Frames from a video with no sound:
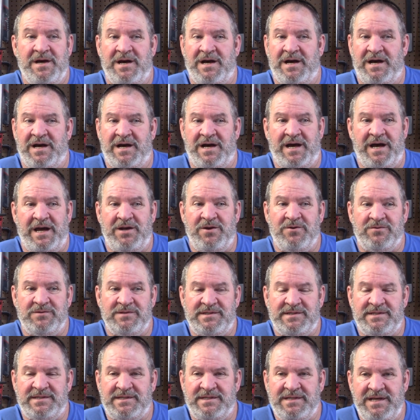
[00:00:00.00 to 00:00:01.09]
Uh, I don't
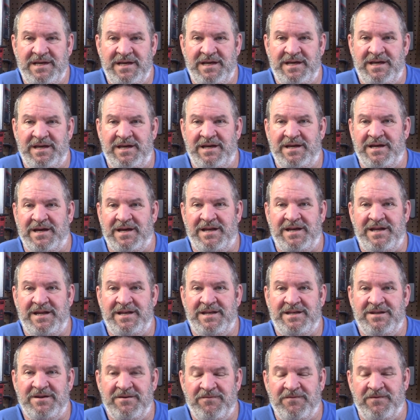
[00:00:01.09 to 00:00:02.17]
see any
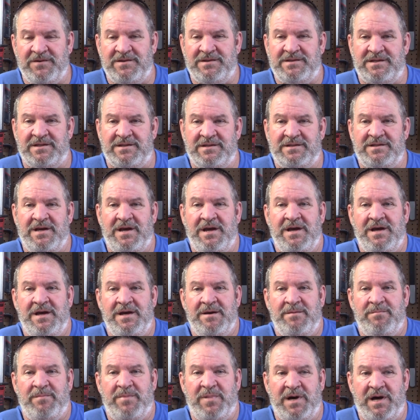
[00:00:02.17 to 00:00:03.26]
differences.
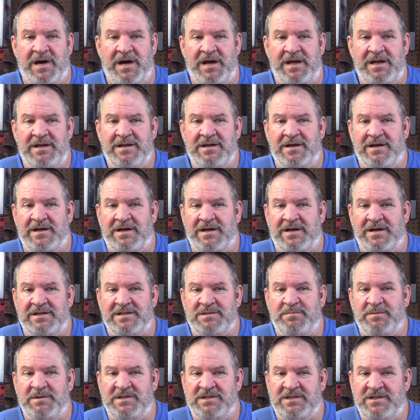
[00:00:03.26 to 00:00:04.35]
But uh,
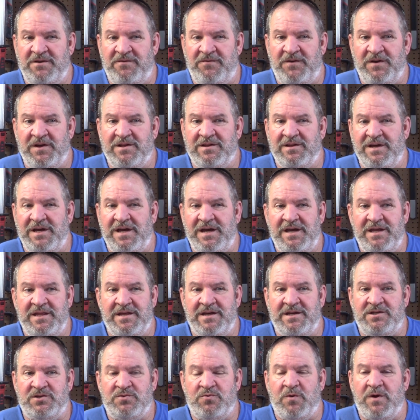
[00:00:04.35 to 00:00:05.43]
specifically,
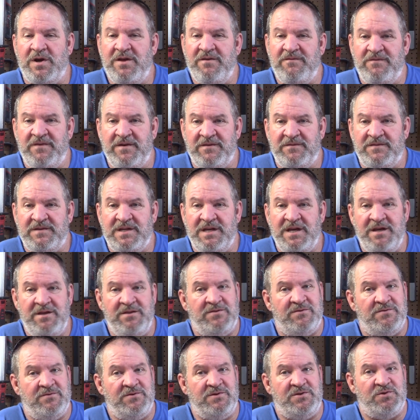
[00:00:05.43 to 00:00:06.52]
the twenty
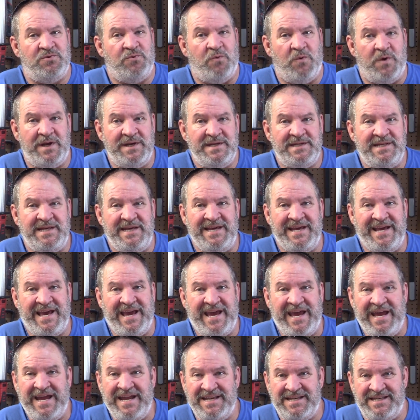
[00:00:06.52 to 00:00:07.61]
fifteen through twenty
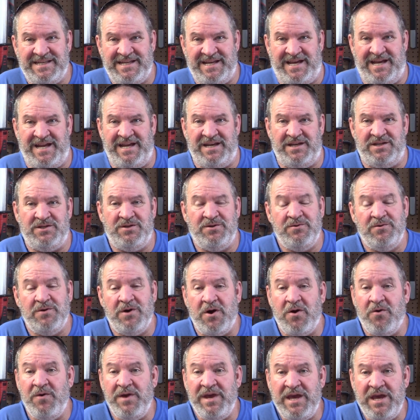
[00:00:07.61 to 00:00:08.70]
eighteen two
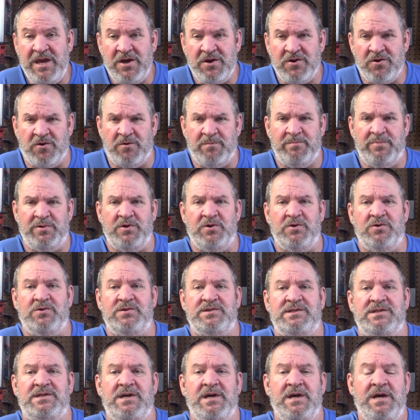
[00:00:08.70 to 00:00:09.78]
point oh
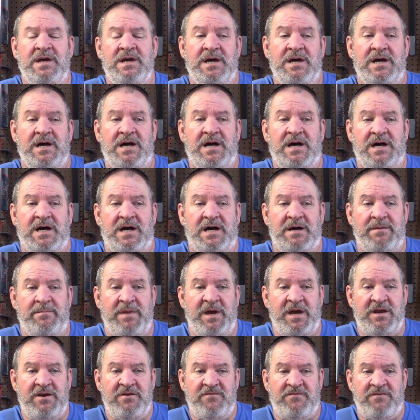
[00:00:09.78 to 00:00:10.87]
EcoBoost uh,
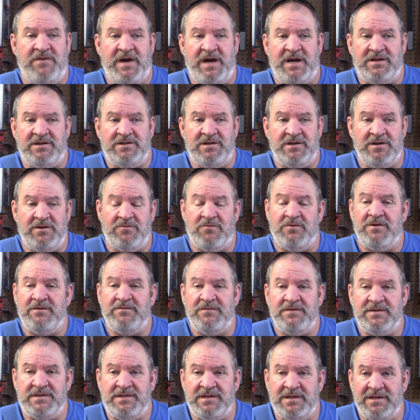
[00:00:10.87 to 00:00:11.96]
manufactured at one
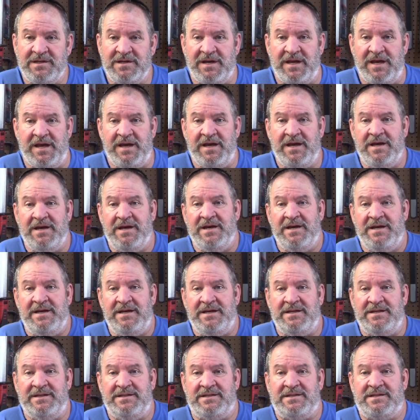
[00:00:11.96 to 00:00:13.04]
facility
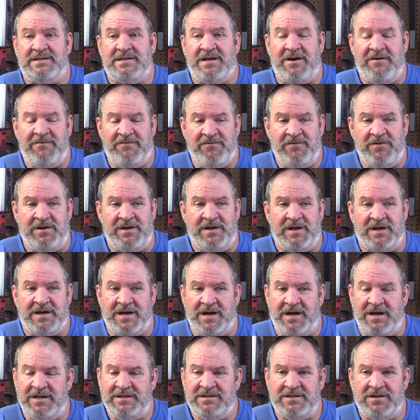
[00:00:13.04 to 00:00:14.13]
is suffering the
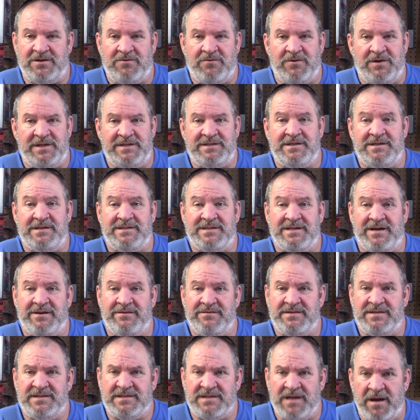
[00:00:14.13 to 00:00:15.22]
consequences
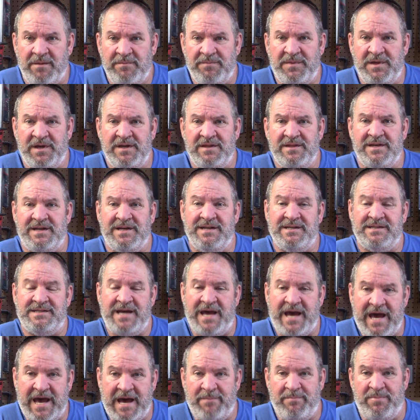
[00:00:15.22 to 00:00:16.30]
of something that is
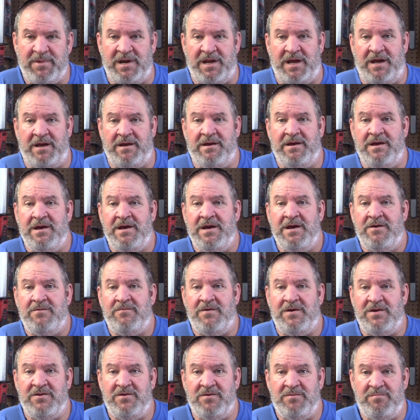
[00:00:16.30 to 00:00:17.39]
happening,
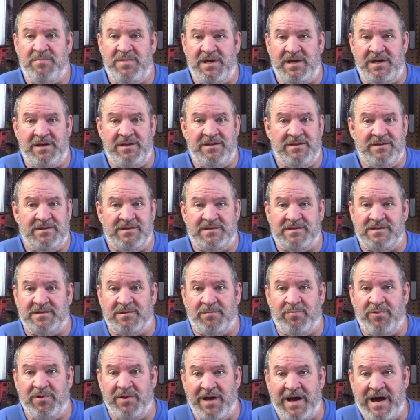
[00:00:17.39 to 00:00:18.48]
whether it be the
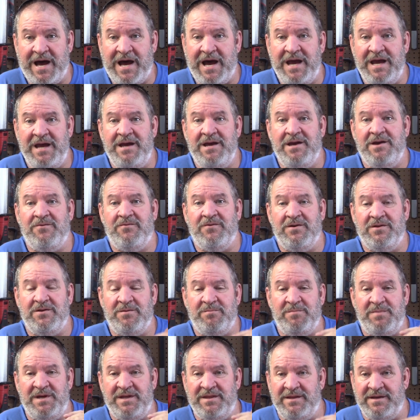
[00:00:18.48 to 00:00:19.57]
supply, whether
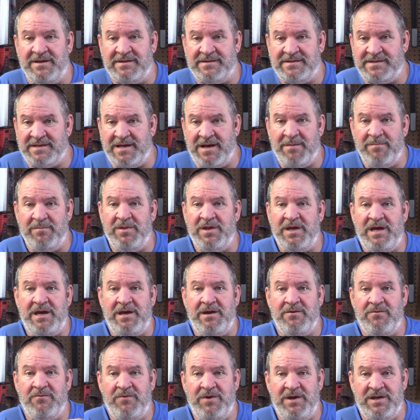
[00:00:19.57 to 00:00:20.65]
it be the
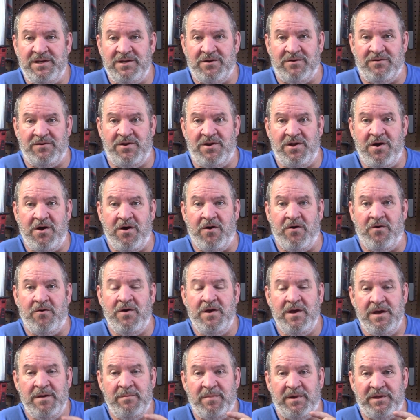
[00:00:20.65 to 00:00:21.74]
assembly, we don't know,
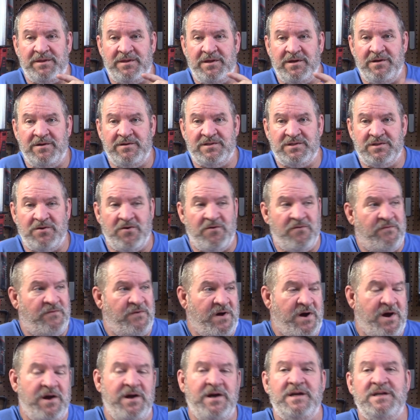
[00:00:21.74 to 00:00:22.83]
but there so
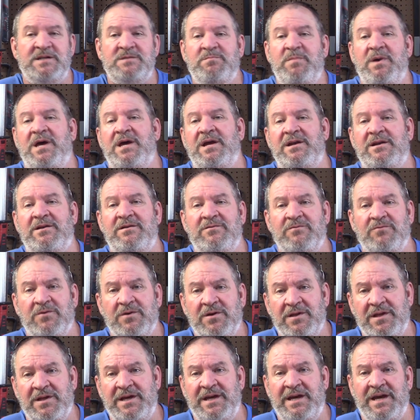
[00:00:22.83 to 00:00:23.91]
far has been
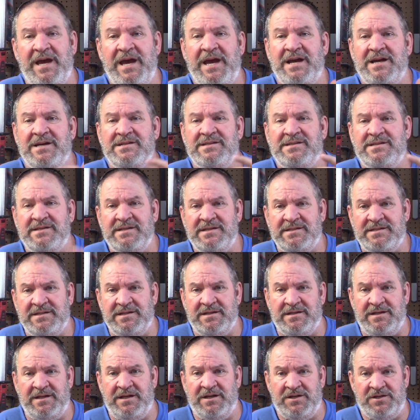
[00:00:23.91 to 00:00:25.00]
really a
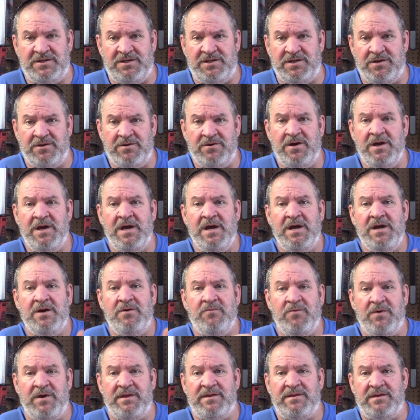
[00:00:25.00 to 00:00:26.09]
consistent issue
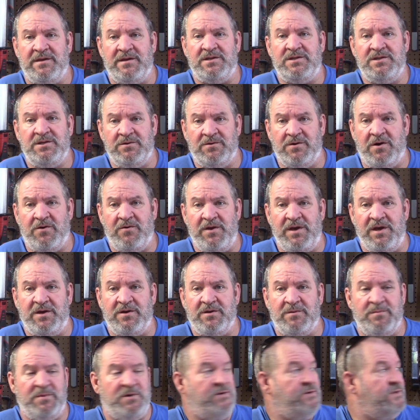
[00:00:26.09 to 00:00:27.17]
with the two point oh
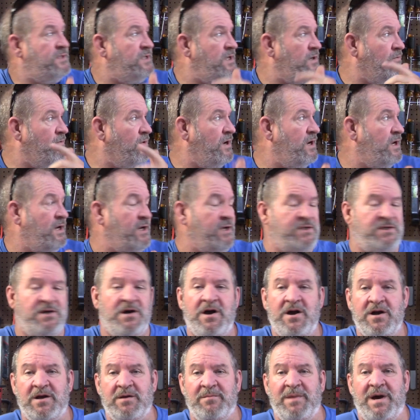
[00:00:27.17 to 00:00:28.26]
EcoBoost that we're going to
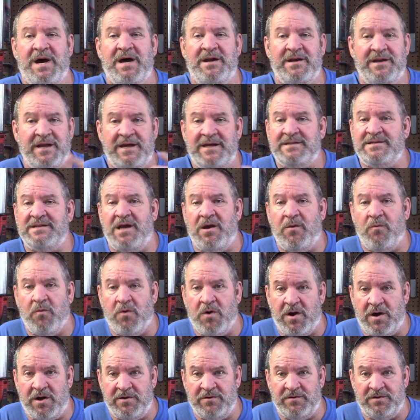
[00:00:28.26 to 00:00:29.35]
talk about, and that's that
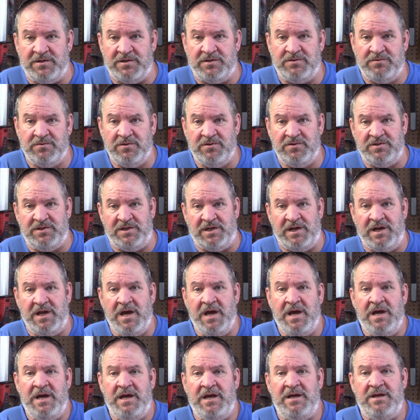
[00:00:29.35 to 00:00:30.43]
water intrusion
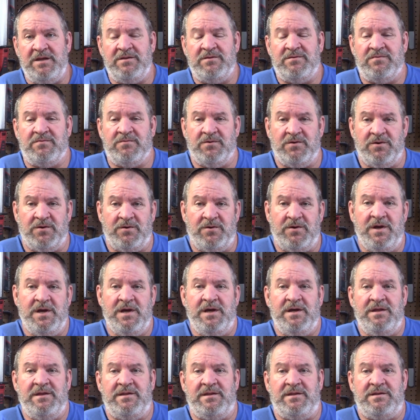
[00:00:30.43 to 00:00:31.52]
in through
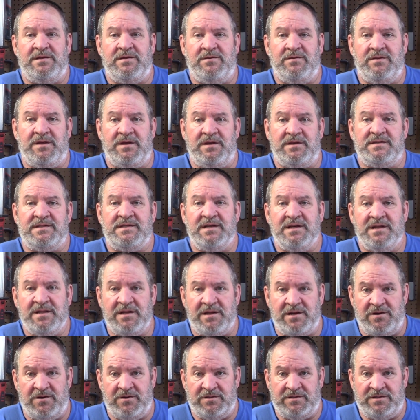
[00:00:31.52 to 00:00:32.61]
to the
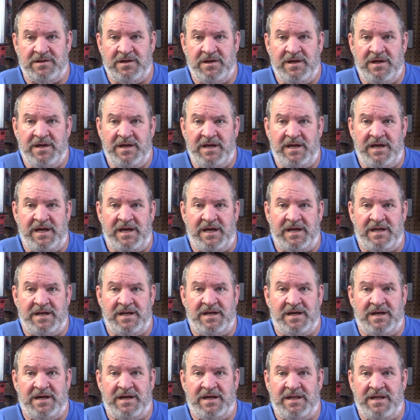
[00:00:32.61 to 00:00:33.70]
cylinders. And
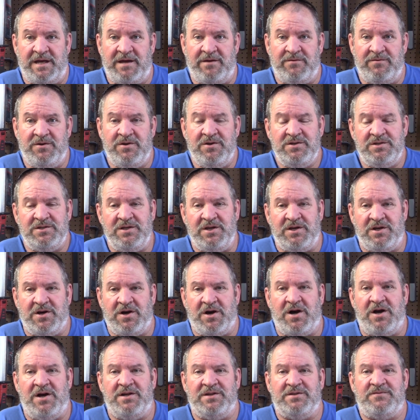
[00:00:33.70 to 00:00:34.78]
uh, that usually
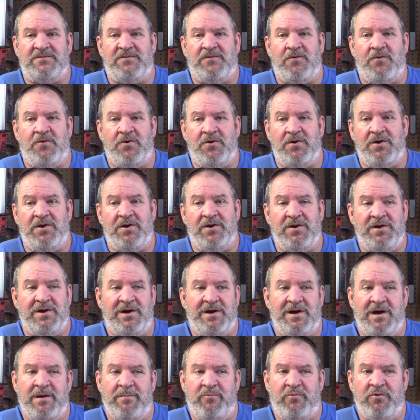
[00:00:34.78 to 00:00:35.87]
calls for
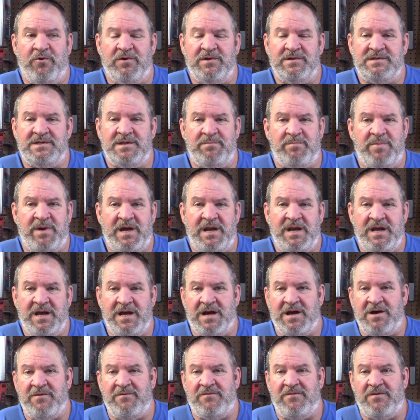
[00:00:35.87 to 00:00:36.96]
upwards, depending
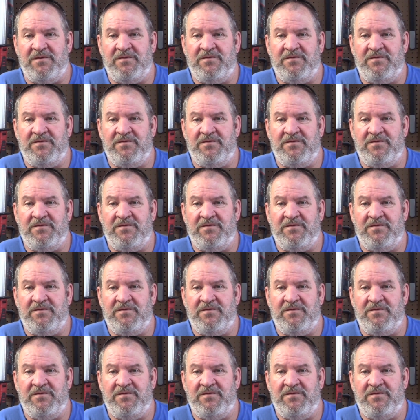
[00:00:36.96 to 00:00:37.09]
how